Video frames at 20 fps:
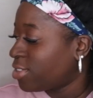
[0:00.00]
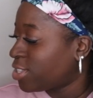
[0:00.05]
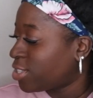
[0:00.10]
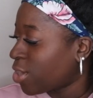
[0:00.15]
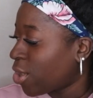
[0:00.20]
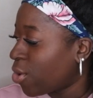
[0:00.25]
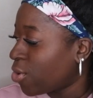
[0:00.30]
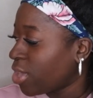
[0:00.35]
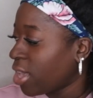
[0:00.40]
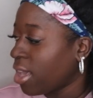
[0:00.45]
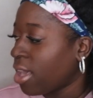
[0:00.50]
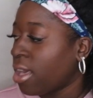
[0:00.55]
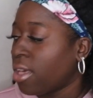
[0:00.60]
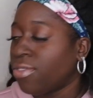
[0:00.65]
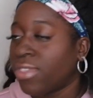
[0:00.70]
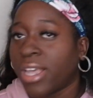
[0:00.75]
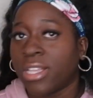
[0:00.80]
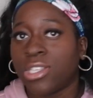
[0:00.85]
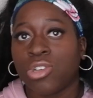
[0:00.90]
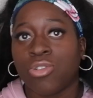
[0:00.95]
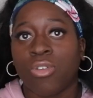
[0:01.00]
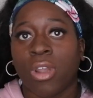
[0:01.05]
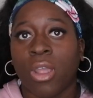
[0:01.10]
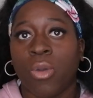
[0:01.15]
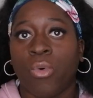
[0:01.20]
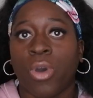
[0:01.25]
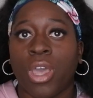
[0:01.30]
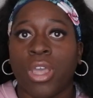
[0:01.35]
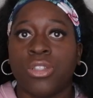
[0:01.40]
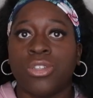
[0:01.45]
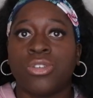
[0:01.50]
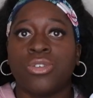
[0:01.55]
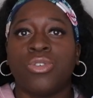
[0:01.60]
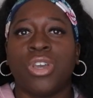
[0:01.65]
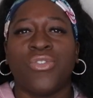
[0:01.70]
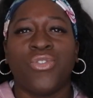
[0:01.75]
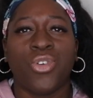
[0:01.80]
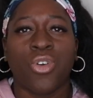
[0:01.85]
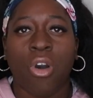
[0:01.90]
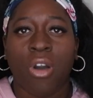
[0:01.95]
So yeah, that's a great way to,
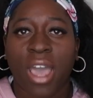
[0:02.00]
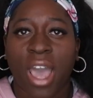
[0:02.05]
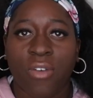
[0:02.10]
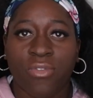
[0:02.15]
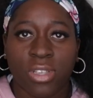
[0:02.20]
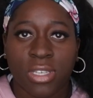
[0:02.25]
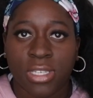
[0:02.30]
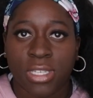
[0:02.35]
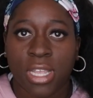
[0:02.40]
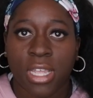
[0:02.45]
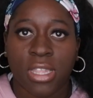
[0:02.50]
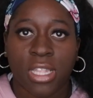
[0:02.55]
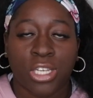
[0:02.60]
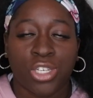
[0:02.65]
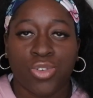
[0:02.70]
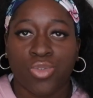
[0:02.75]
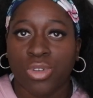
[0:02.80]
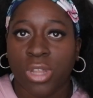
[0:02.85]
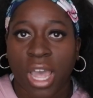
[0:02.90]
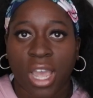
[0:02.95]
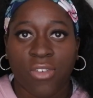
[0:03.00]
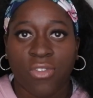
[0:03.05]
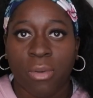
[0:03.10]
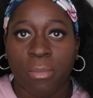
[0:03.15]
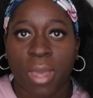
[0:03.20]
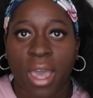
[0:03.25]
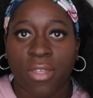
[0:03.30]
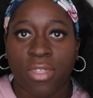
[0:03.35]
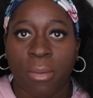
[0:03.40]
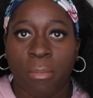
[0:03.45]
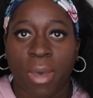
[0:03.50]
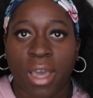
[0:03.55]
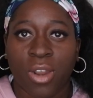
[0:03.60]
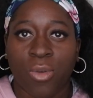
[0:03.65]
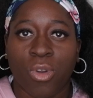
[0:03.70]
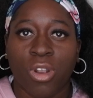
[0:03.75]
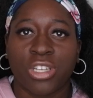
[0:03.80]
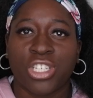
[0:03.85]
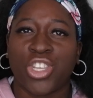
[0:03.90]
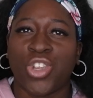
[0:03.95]
if you all have a scent that you like from Bath & Body
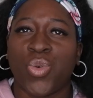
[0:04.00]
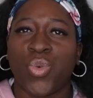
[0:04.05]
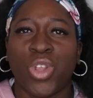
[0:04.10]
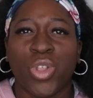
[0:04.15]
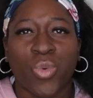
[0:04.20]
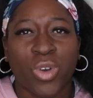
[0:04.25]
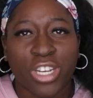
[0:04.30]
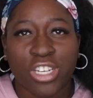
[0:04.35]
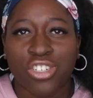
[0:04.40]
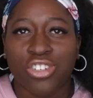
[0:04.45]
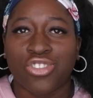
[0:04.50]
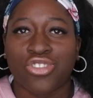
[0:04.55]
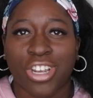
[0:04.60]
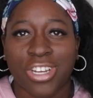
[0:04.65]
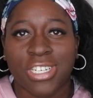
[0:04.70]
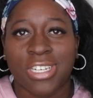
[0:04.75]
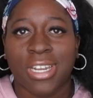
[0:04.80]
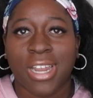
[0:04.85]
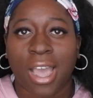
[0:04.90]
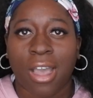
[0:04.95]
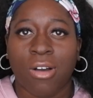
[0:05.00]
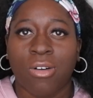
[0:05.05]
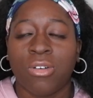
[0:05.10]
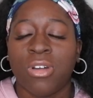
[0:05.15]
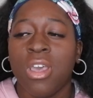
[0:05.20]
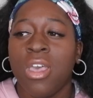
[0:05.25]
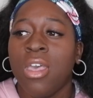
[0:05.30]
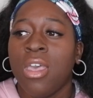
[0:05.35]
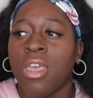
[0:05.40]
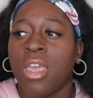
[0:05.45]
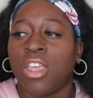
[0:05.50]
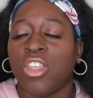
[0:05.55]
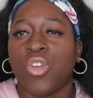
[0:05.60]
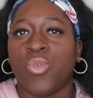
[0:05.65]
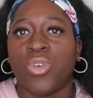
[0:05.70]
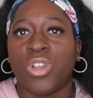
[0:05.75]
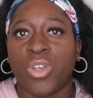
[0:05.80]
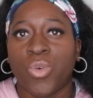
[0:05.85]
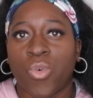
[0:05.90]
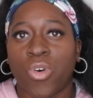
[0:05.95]
Works and you really want to stretch it out and
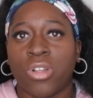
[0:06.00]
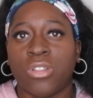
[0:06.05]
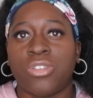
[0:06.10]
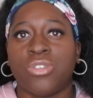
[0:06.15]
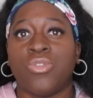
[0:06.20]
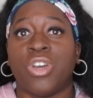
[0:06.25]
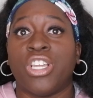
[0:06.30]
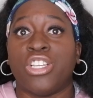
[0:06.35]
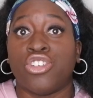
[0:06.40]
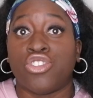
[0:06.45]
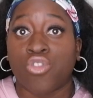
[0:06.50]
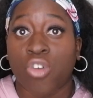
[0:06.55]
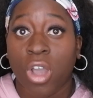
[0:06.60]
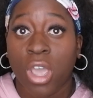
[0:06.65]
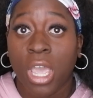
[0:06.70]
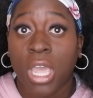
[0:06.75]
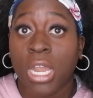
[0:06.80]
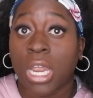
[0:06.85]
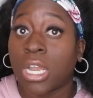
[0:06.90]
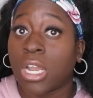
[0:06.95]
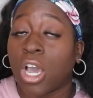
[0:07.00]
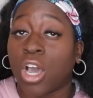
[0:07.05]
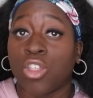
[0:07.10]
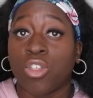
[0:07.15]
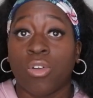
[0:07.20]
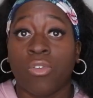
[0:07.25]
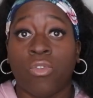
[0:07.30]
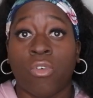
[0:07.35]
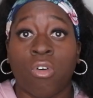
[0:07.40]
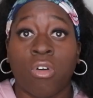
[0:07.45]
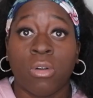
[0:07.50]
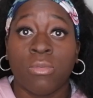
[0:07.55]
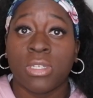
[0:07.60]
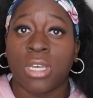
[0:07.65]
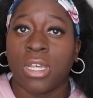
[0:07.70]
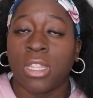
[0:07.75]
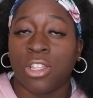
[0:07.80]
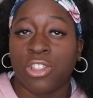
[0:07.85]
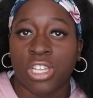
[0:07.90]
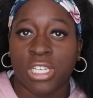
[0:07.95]
you really want to enjoy it in other forms
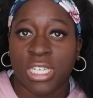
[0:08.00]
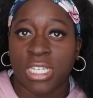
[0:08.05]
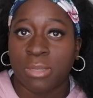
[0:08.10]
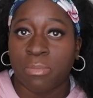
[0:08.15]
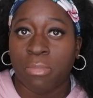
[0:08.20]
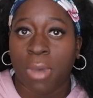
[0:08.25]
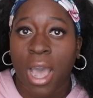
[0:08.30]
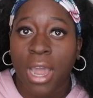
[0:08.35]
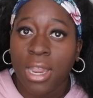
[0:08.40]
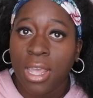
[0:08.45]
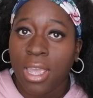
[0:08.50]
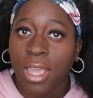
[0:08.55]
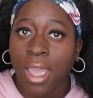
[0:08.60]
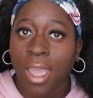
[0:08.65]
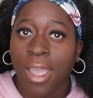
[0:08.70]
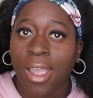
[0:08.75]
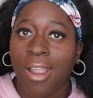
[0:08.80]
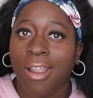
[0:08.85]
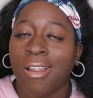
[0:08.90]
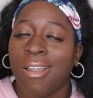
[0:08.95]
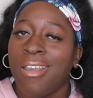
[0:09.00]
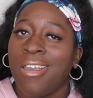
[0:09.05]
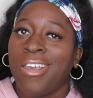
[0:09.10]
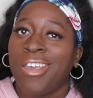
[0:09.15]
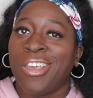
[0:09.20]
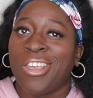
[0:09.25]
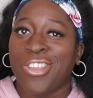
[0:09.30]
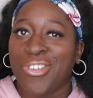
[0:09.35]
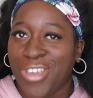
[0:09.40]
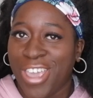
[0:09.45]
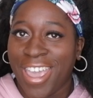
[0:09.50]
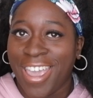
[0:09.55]
other than just body care, you